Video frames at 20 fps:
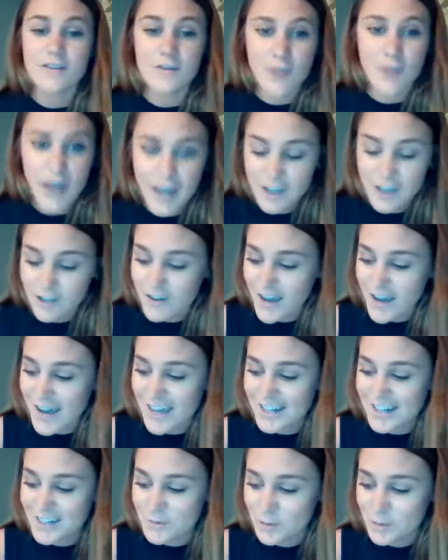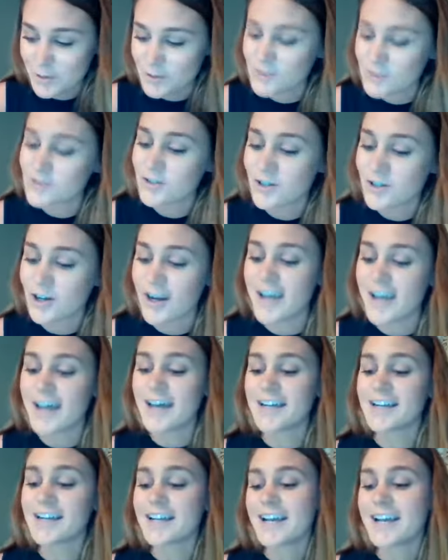the value added producer
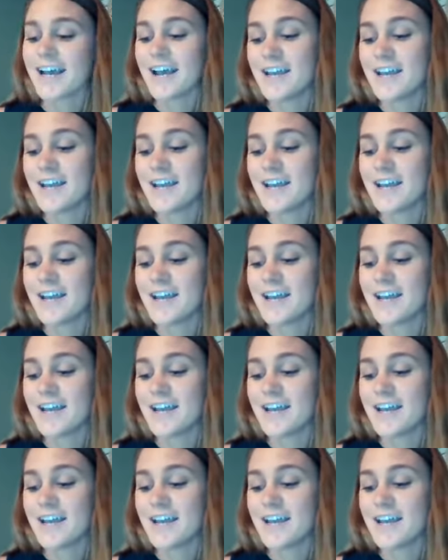grant,